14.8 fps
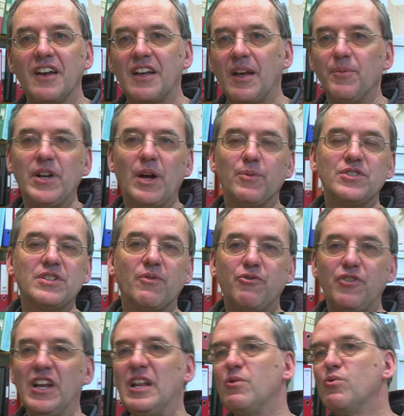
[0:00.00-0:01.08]
coming up with some
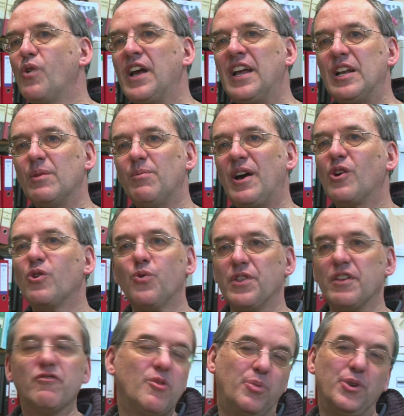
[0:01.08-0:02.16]
fairly random
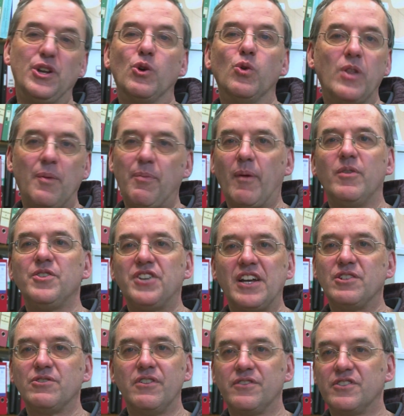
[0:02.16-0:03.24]
algorithm for putting all that published
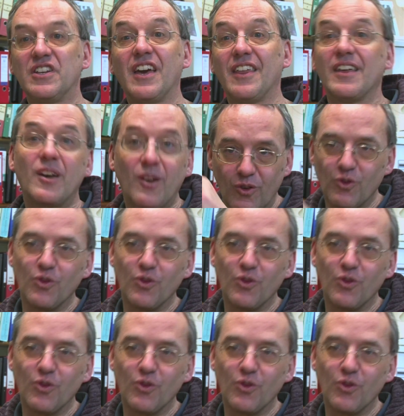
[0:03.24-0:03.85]
data together,